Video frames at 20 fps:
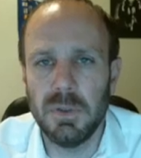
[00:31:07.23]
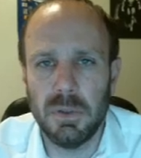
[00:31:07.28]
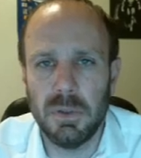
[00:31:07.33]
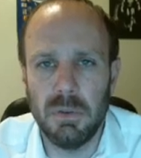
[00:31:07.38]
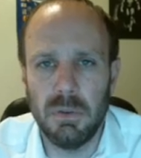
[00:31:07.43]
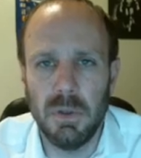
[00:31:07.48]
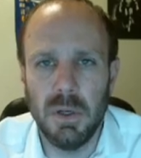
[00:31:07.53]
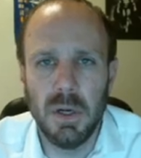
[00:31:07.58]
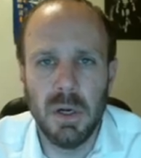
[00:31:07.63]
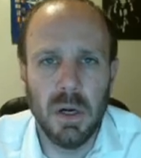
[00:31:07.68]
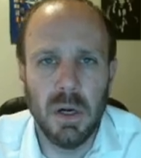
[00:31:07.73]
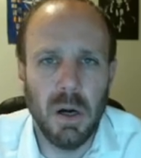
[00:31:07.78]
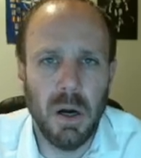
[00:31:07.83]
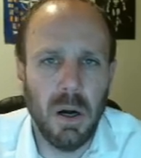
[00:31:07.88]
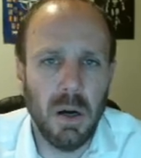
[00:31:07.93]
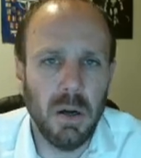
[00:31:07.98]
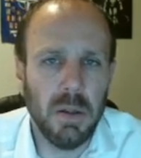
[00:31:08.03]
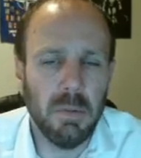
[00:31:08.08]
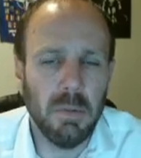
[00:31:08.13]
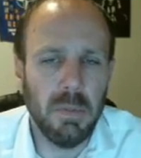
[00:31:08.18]
So
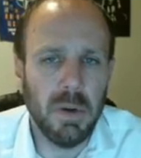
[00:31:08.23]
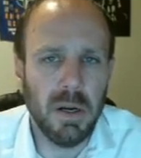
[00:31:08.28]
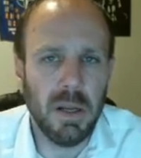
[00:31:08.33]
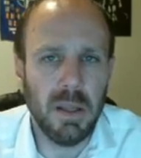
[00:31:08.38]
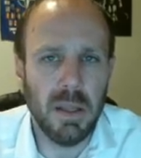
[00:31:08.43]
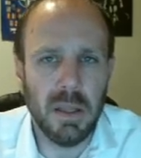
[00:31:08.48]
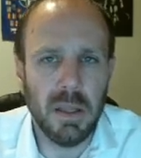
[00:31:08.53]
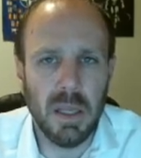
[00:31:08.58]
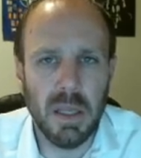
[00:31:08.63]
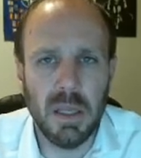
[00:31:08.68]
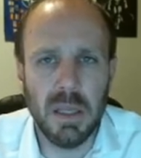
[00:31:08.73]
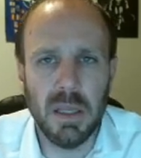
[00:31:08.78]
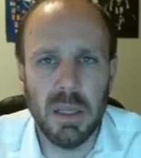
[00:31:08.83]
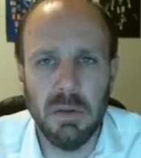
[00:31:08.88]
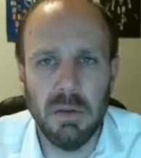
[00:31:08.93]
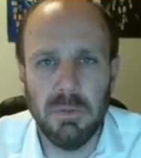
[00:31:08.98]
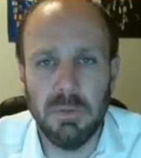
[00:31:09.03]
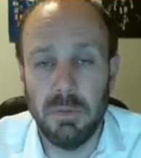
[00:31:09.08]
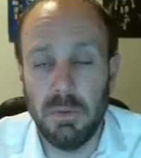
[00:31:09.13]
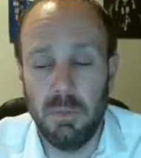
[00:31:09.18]
all the money that they
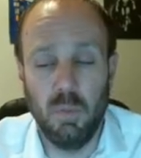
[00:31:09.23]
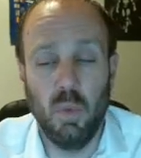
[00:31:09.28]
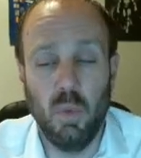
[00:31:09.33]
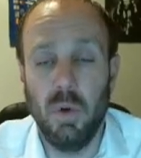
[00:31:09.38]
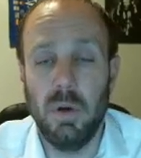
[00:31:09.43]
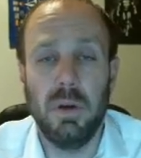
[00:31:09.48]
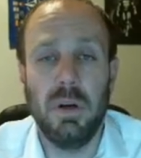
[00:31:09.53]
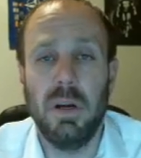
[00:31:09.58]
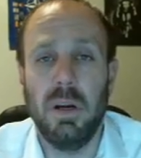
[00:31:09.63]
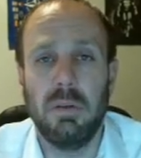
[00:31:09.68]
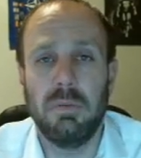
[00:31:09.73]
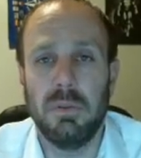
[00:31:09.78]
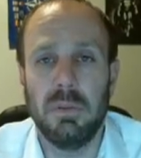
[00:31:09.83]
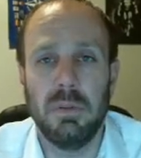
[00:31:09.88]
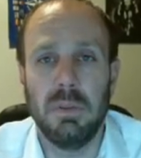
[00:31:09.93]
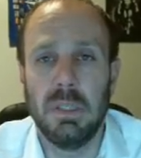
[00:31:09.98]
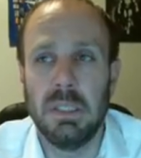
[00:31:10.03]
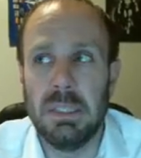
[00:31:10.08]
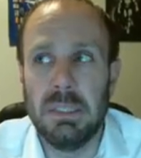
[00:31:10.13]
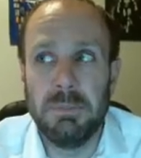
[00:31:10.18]
get from wherever,